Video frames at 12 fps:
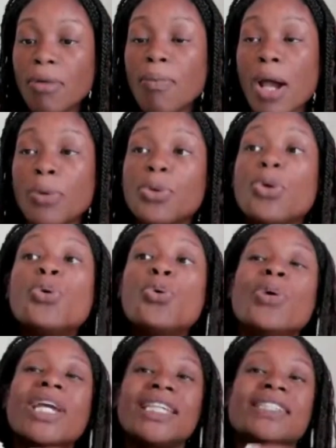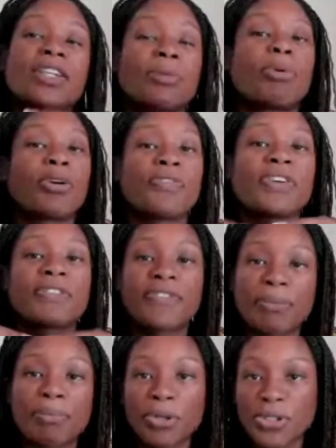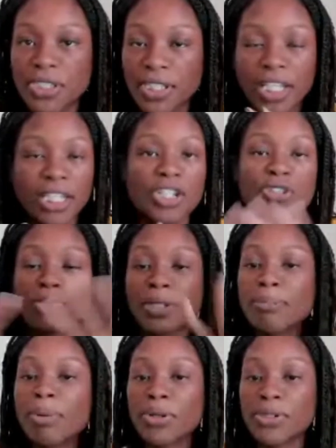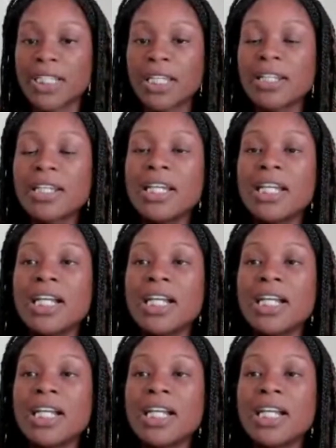around who is their perfect fit person, like their dream person,